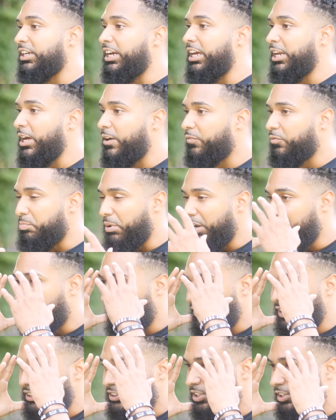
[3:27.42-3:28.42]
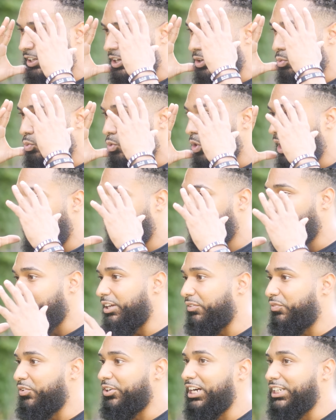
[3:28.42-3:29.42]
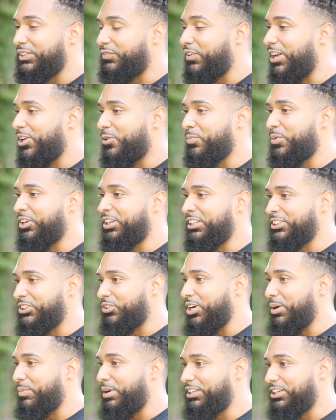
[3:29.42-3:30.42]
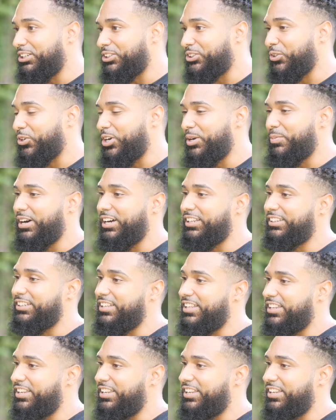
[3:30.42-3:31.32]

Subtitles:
it left my face looking white. If you guys follow me on Instagram, I did a story about it the other